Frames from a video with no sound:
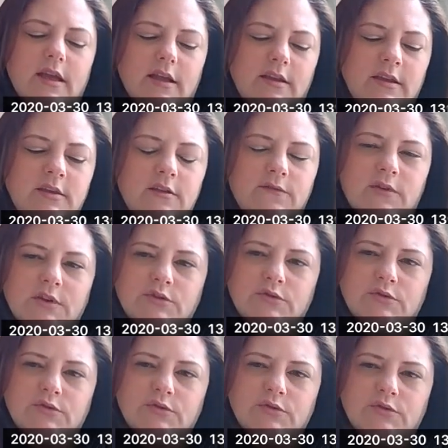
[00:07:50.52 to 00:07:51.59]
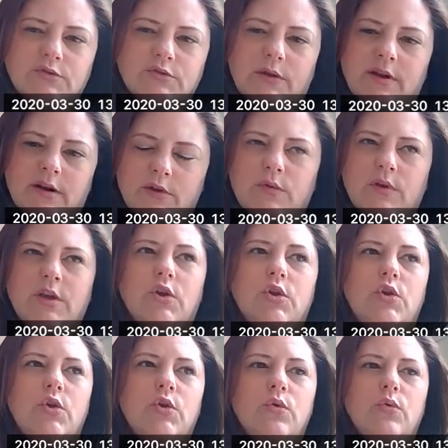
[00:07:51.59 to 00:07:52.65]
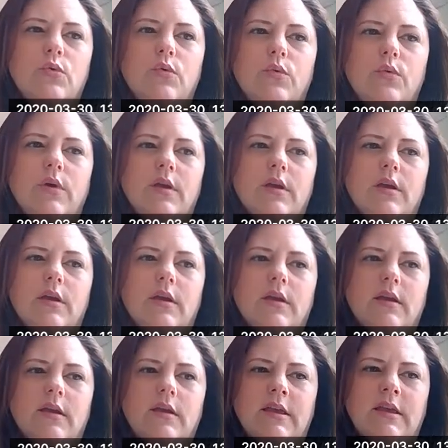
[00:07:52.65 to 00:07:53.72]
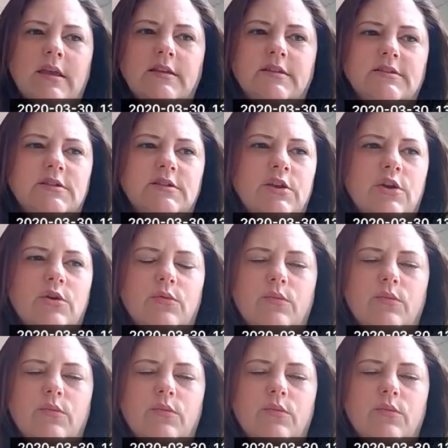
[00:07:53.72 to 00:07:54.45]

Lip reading: individual that we're interviewing who is,